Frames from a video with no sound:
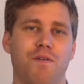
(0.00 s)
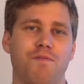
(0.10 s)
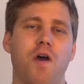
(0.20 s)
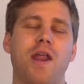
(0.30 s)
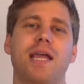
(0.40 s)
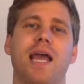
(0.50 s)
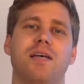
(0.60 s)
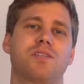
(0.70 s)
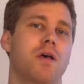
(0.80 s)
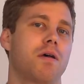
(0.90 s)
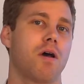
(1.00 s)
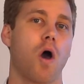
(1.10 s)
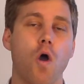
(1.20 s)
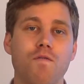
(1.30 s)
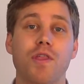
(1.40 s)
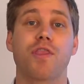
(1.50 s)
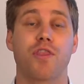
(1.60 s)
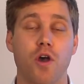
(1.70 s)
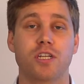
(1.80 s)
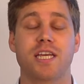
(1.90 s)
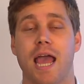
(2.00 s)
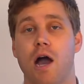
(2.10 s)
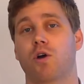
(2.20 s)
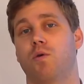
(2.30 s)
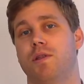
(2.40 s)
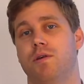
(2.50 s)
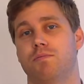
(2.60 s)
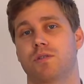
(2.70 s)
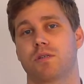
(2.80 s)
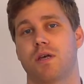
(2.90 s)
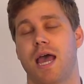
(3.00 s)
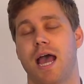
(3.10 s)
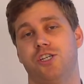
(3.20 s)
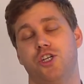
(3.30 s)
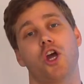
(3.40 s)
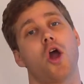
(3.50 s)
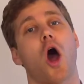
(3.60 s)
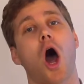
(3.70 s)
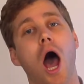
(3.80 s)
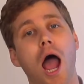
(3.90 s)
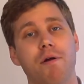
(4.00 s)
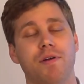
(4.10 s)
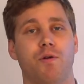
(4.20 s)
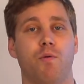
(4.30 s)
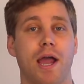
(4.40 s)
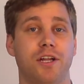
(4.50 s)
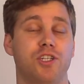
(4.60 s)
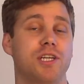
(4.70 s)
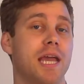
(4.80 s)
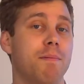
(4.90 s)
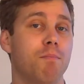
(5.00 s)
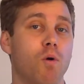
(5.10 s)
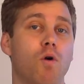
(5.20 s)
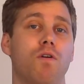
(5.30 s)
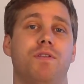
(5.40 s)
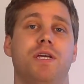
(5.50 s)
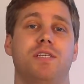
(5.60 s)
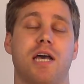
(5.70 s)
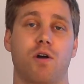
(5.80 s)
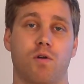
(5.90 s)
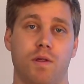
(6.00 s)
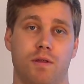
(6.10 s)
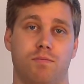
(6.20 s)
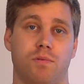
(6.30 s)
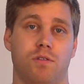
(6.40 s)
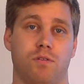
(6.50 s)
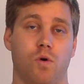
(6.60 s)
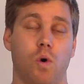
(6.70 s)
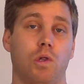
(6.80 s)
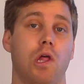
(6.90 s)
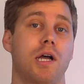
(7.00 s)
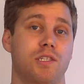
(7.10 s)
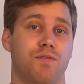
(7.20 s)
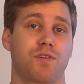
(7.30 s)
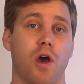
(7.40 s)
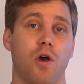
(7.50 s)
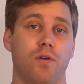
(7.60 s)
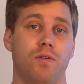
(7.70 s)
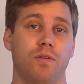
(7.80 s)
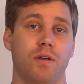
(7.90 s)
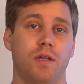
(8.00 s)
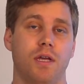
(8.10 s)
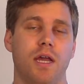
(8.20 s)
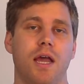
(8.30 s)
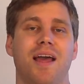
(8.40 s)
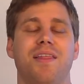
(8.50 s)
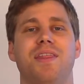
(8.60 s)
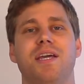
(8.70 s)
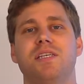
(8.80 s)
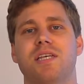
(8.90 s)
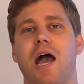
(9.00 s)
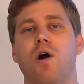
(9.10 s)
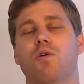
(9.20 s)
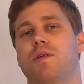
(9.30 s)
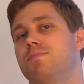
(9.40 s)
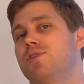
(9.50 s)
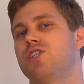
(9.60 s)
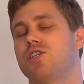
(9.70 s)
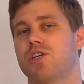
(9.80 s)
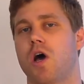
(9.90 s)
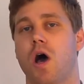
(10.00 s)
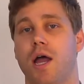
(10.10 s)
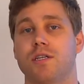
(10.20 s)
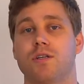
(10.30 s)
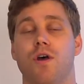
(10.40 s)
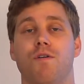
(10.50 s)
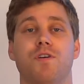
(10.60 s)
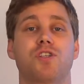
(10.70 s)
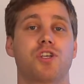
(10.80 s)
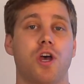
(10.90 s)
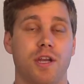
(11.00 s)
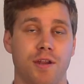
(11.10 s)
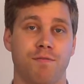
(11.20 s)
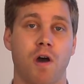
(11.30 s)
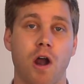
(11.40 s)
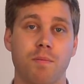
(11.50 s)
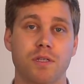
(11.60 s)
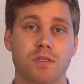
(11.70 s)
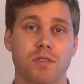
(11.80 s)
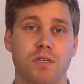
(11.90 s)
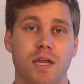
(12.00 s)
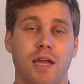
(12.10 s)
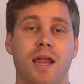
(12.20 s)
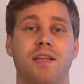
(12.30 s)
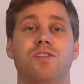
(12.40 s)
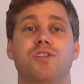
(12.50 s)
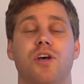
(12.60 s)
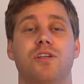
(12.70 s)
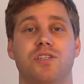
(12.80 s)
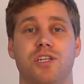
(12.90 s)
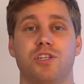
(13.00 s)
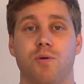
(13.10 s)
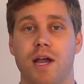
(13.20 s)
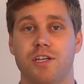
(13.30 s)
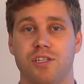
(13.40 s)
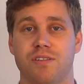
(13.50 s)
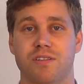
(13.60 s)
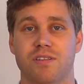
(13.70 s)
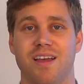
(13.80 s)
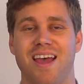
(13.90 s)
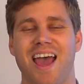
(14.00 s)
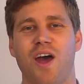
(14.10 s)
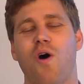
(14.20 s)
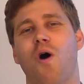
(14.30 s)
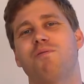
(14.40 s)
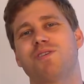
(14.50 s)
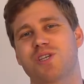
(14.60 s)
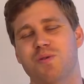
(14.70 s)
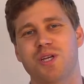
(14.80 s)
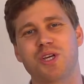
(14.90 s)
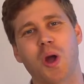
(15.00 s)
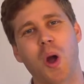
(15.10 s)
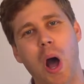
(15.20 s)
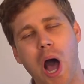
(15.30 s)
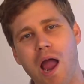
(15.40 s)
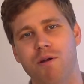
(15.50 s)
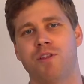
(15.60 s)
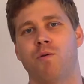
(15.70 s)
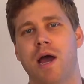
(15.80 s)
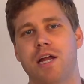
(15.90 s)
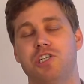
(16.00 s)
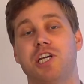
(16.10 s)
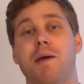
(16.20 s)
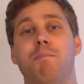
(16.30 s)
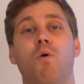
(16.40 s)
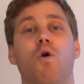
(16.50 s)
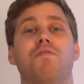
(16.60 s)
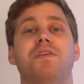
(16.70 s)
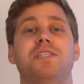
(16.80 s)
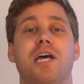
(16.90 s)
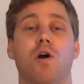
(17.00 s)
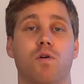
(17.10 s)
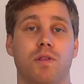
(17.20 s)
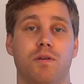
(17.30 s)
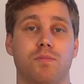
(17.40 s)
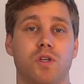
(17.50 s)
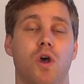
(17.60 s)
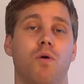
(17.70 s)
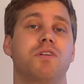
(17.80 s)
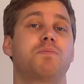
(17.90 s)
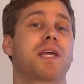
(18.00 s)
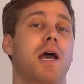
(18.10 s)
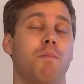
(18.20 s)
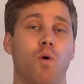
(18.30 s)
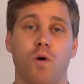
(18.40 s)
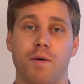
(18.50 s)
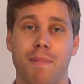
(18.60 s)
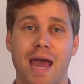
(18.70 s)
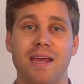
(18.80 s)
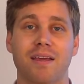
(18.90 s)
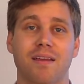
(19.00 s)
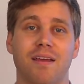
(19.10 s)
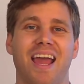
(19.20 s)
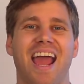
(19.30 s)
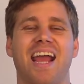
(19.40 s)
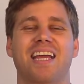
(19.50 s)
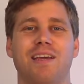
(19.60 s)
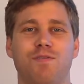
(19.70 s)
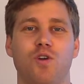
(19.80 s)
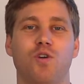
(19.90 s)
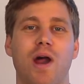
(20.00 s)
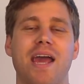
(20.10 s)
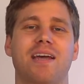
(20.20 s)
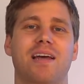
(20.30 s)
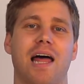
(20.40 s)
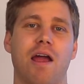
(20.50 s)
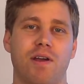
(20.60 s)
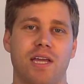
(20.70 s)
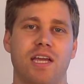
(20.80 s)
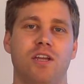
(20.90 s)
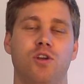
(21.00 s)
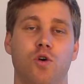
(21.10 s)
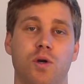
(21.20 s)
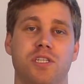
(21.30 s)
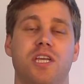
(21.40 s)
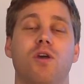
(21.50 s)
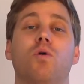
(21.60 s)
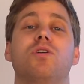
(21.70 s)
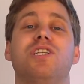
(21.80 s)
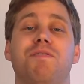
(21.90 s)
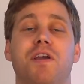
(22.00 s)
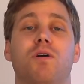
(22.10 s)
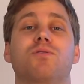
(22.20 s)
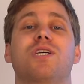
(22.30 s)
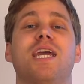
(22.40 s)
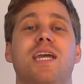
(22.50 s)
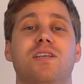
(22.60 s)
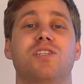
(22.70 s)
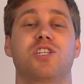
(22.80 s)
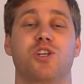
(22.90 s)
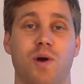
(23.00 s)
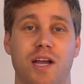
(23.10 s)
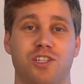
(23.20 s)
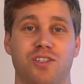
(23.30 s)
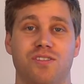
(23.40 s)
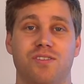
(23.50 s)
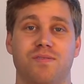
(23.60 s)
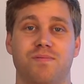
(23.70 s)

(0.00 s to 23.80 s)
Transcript: Phonak has over 30 algorithms. As you go higher in the range, you get more of these algorithms or lines of code. These algorithms are designed for certain environments and in certain situations. And obviously when you go higher in the range, you get more of these algorithms which become more automatic and give you greater clarity in noisy or difficult to hear situations.